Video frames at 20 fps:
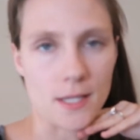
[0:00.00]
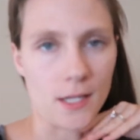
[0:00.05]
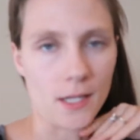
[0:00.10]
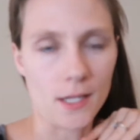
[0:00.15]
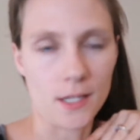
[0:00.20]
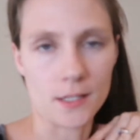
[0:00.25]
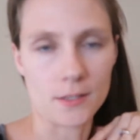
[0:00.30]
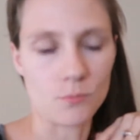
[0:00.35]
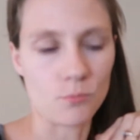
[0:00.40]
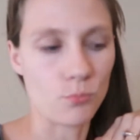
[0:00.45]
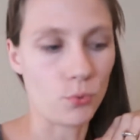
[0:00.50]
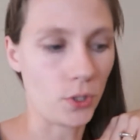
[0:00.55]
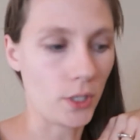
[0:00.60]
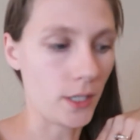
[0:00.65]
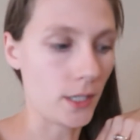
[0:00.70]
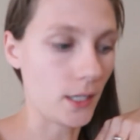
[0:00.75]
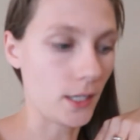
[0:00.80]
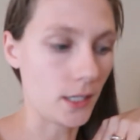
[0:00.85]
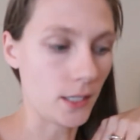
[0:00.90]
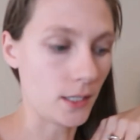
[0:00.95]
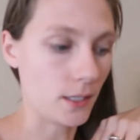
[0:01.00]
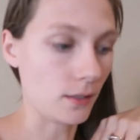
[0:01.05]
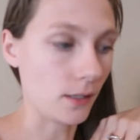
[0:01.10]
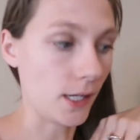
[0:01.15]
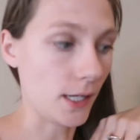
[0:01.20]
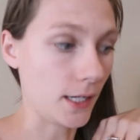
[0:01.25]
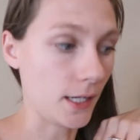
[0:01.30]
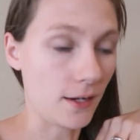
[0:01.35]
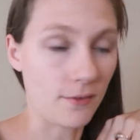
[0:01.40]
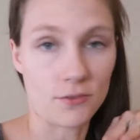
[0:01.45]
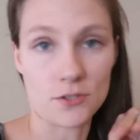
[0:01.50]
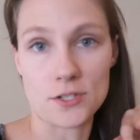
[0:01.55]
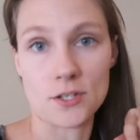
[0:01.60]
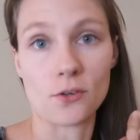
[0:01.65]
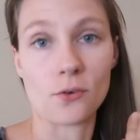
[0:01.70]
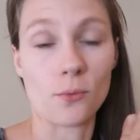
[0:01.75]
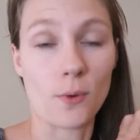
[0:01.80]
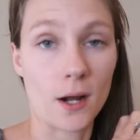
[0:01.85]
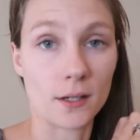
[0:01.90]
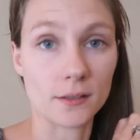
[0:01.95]
kid bring in like every
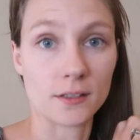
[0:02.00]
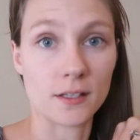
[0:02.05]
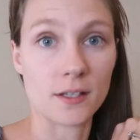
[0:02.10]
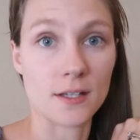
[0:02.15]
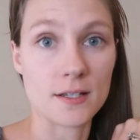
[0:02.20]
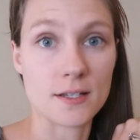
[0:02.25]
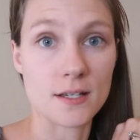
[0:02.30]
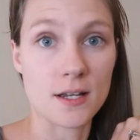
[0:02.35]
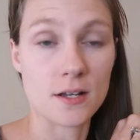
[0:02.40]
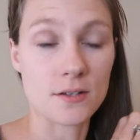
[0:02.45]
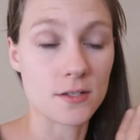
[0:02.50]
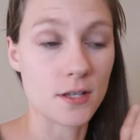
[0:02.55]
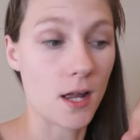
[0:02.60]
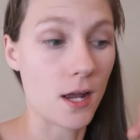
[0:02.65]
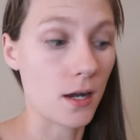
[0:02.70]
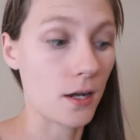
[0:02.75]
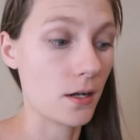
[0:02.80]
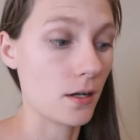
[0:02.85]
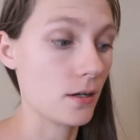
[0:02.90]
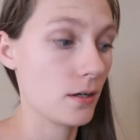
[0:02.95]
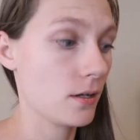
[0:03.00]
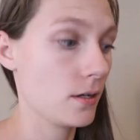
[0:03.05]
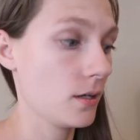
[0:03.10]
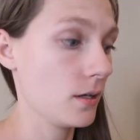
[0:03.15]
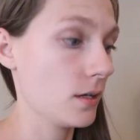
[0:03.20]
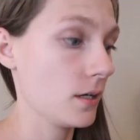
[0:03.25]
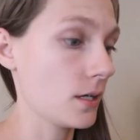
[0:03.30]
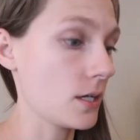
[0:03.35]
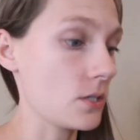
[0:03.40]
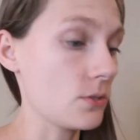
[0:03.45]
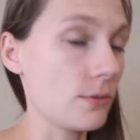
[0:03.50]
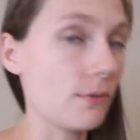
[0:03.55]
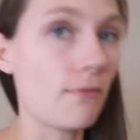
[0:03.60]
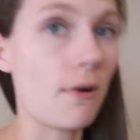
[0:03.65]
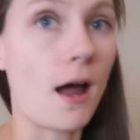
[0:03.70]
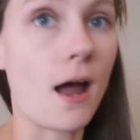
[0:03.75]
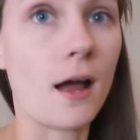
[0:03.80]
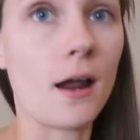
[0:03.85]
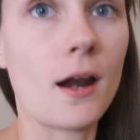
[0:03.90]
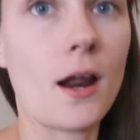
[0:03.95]
single rock that they see outside? Because we've
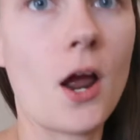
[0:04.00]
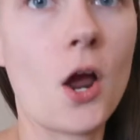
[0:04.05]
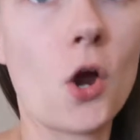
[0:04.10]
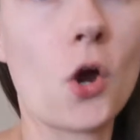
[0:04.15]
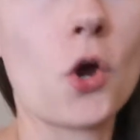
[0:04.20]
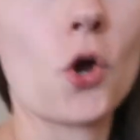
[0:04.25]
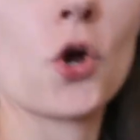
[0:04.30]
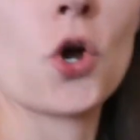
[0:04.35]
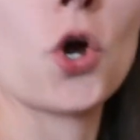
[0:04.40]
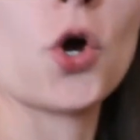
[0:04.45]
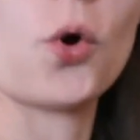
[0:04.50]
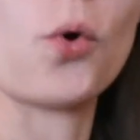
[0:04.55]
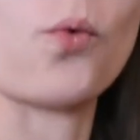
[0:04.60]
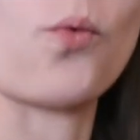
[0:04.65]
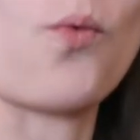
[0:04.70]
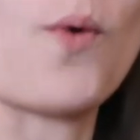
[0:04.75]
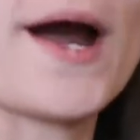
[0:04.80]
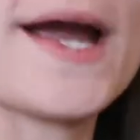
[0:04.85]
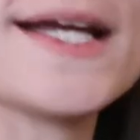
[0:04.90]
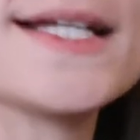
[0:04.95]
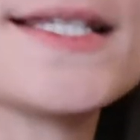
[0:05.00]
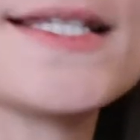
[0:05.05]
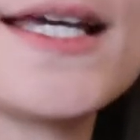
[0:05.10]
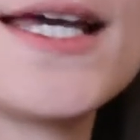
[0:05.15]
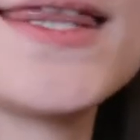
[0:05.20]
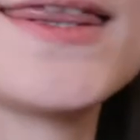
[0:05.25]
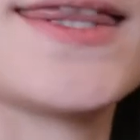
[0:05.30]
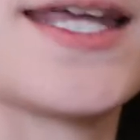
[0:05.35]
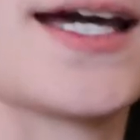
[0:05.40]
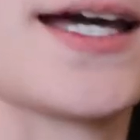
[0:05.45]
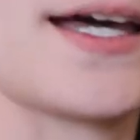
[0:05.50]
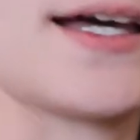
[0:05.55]
got quite the